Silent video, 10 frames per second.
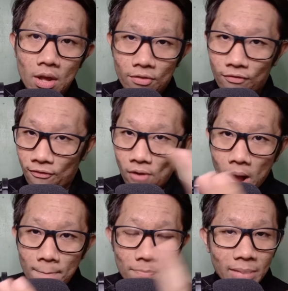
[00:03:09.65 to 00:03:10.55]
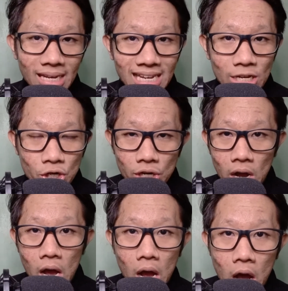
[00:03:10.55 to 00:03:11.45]
from each
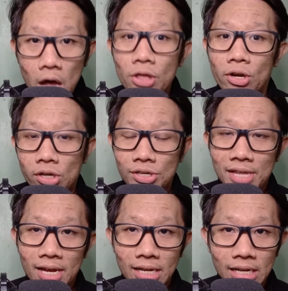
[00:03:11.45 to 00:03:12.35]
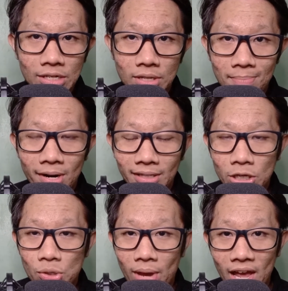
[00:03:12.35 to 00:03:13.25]
other, because that is the mark
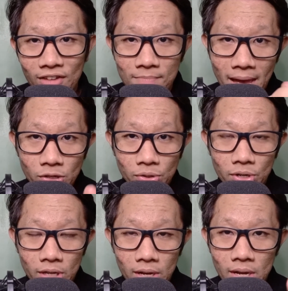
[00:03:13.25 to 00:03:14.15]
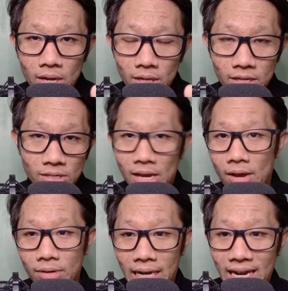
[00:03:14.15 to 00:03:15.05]
that you have mastered the
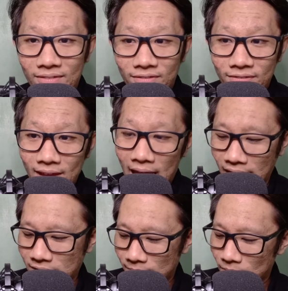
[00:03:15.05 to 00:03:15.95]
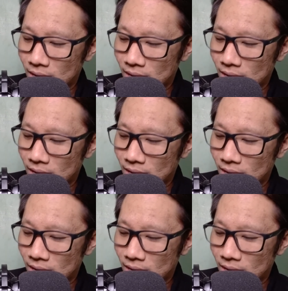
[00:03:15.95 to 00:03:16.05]
sound in fact.